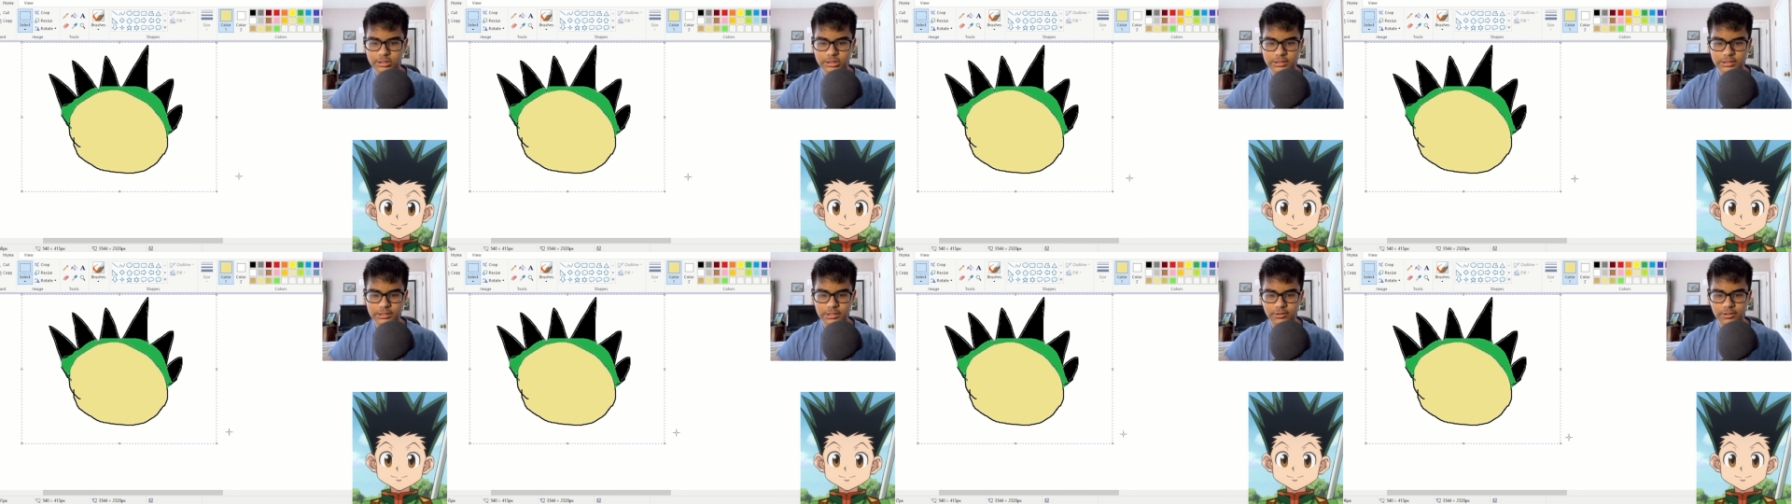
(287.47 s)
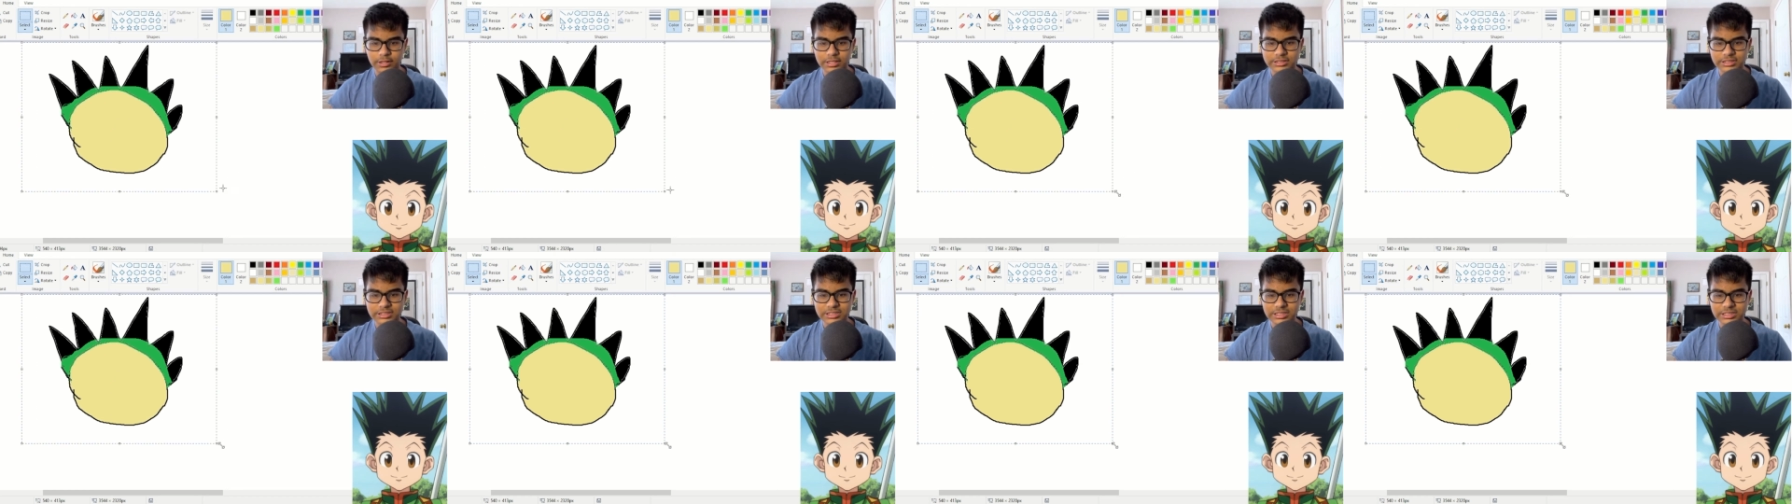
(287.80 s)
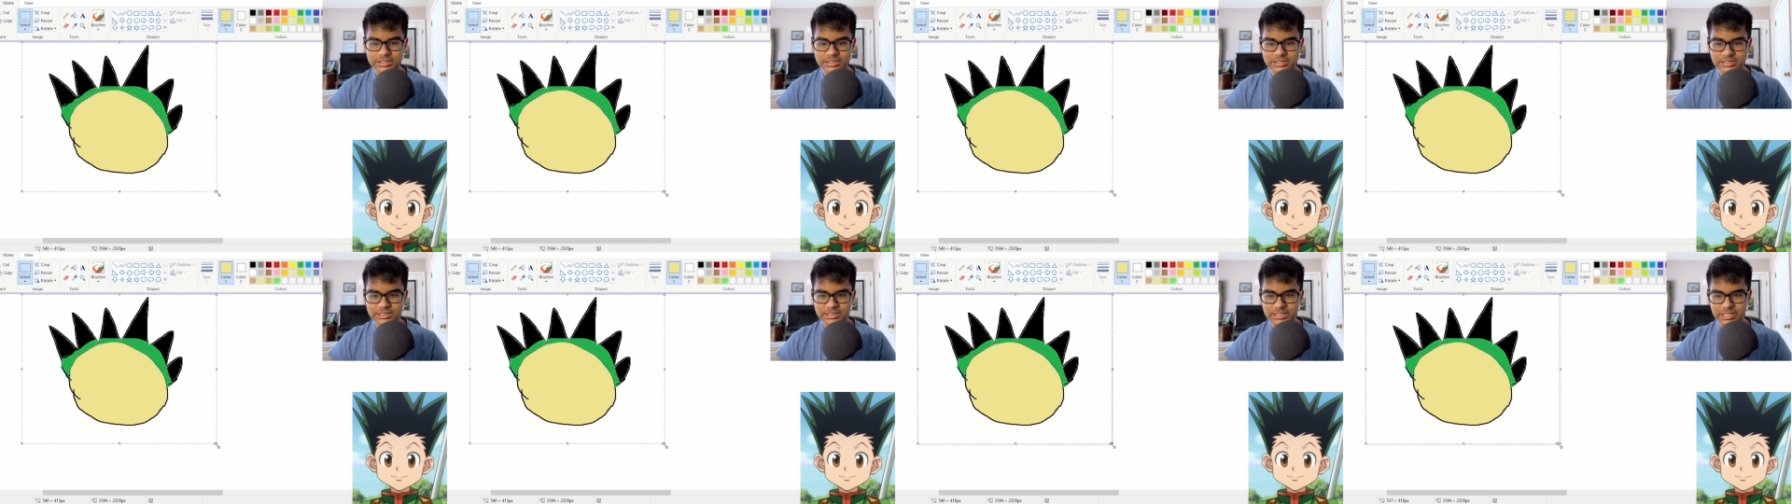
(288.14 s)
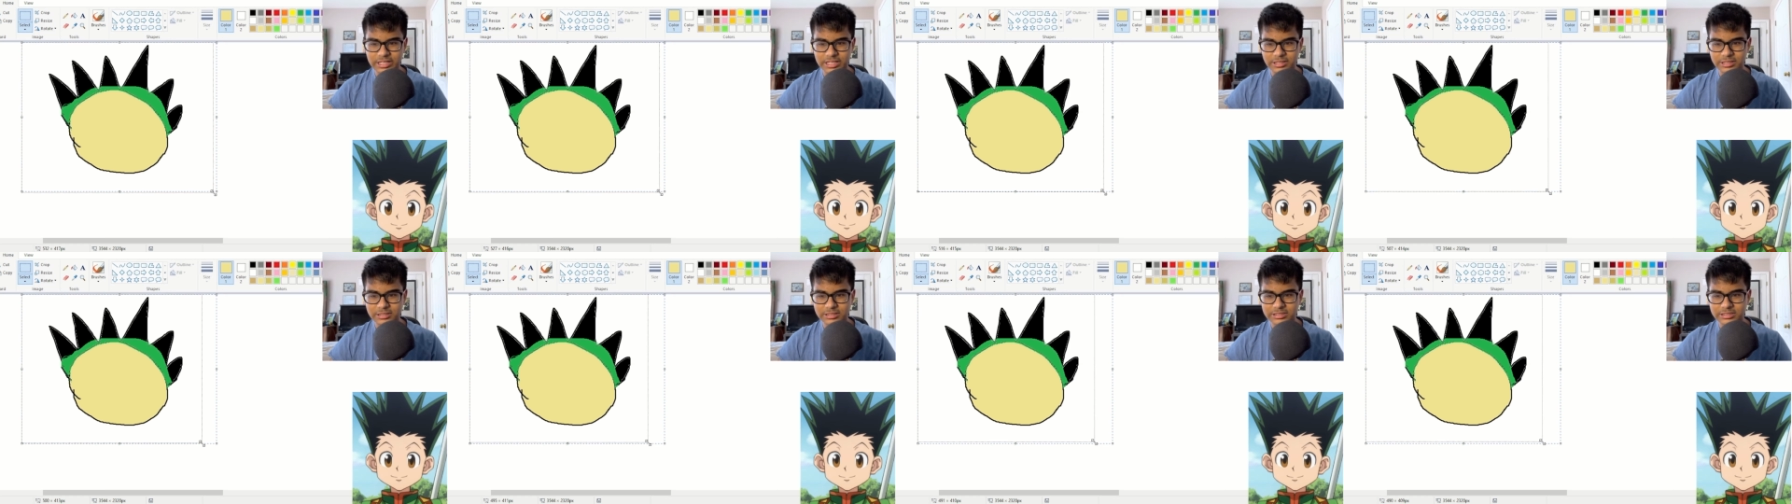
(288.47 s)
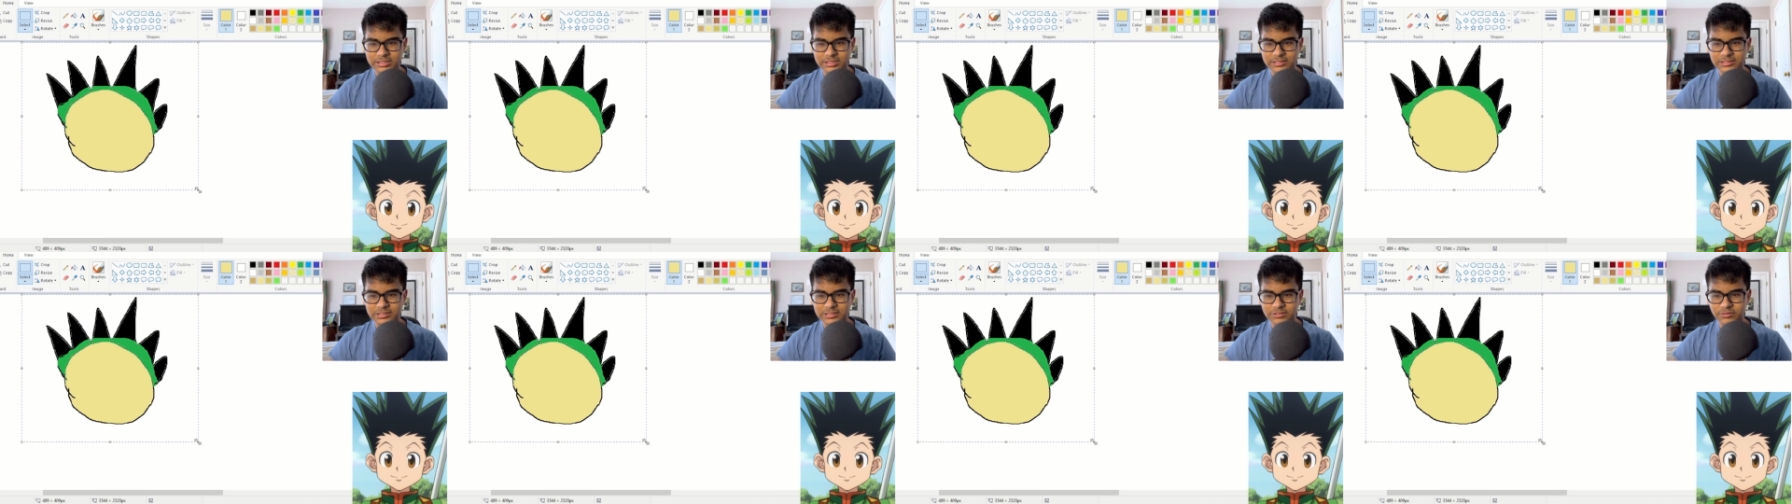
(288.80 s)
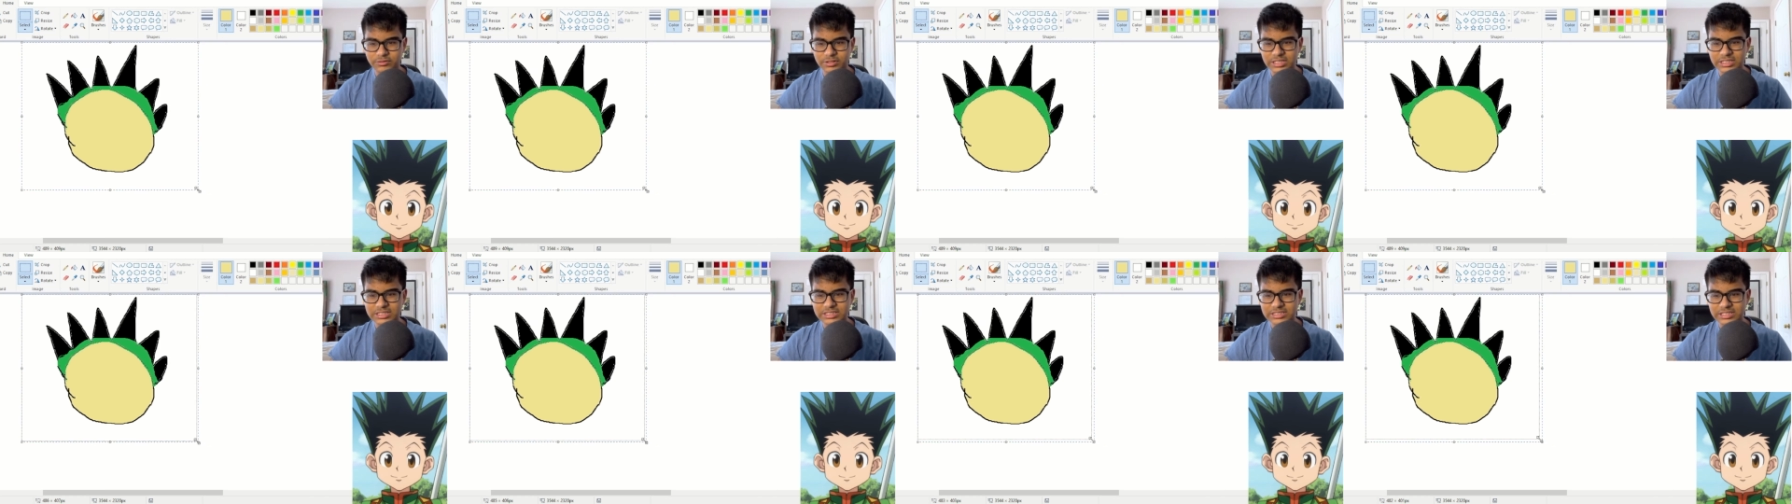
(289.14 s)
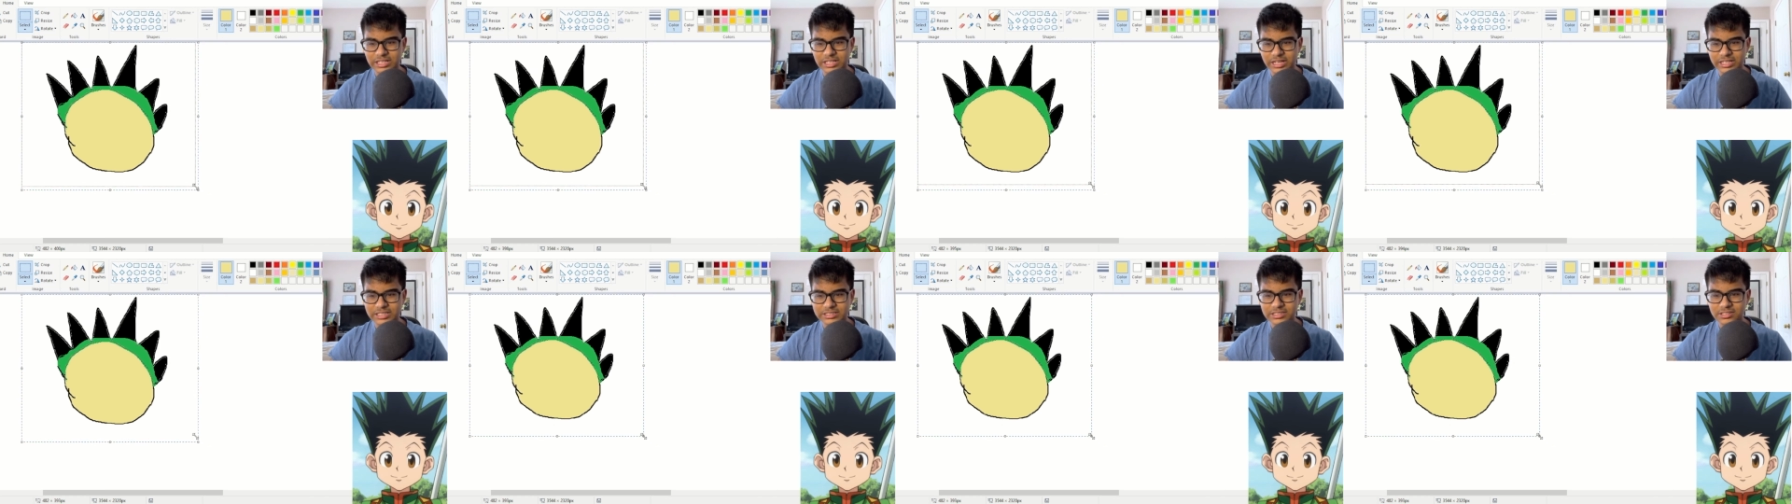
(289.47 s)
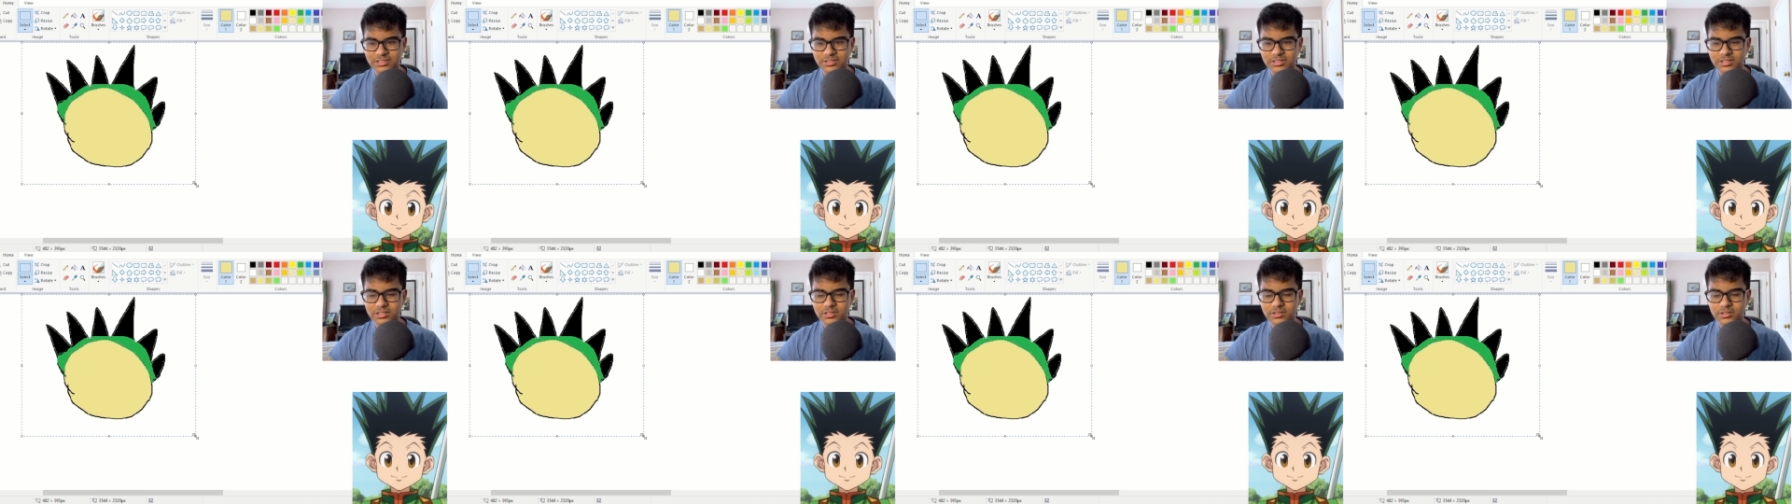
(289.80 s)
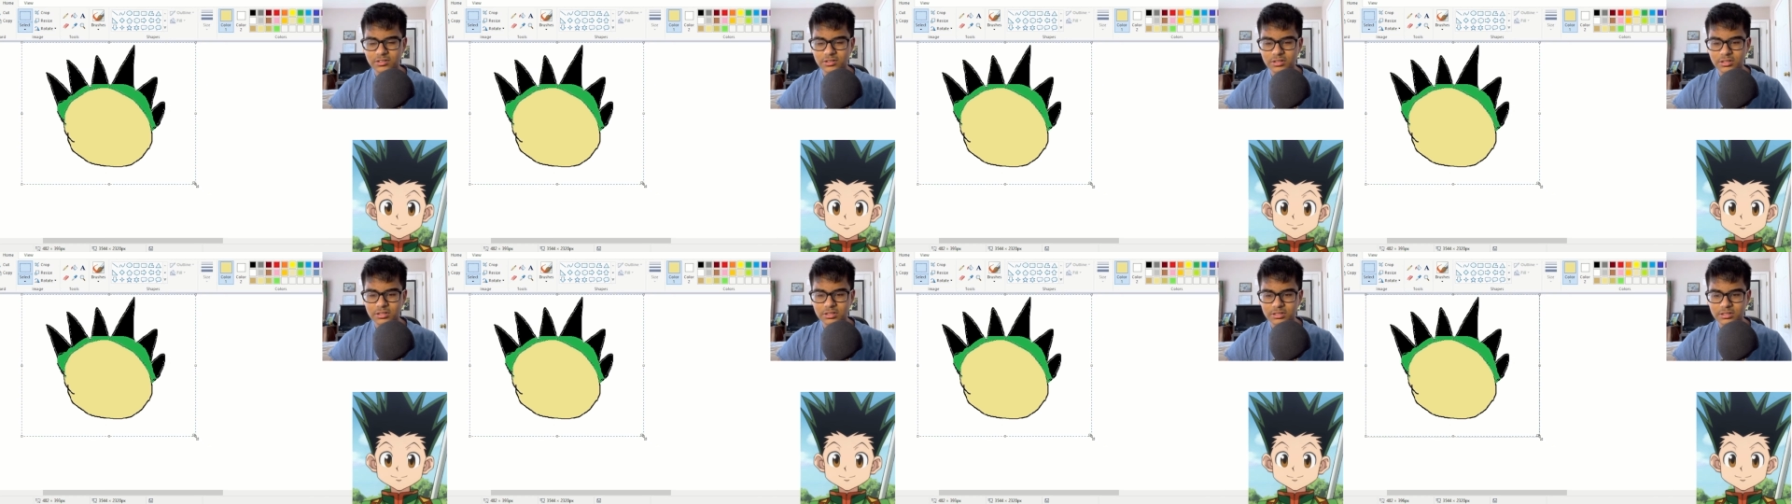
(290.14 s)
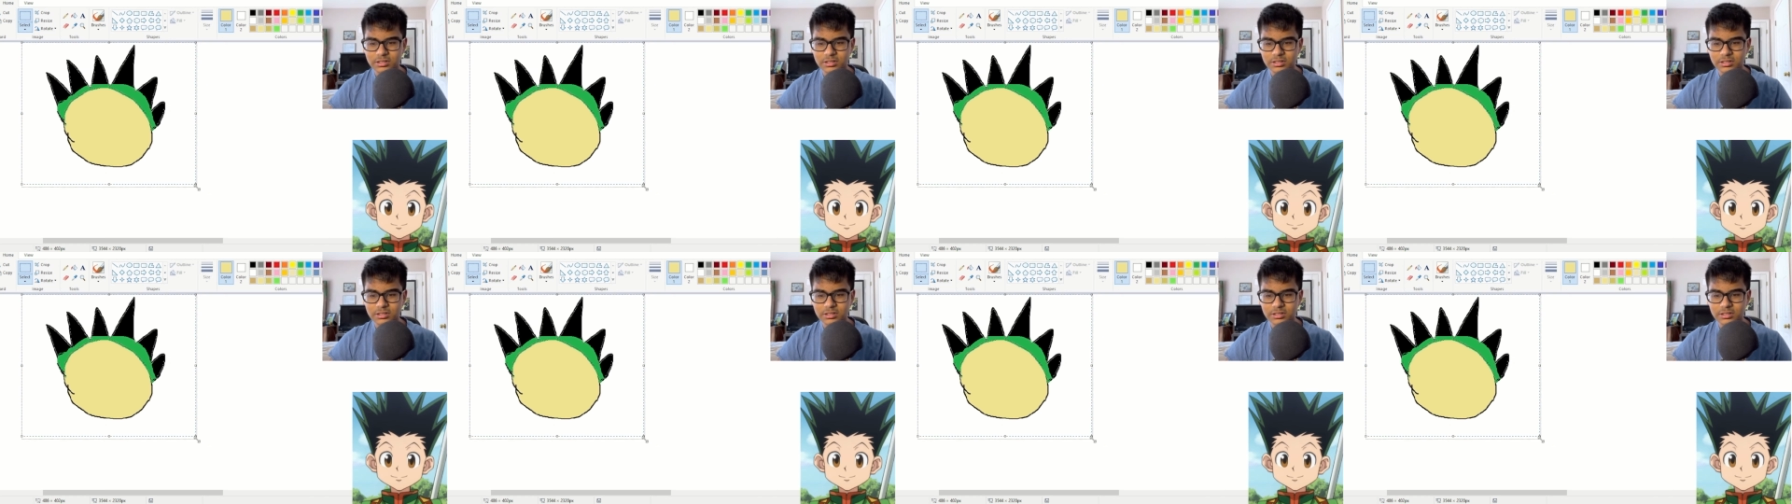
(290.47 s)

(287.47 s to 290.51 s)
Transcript: So let's just, like, resize it a little.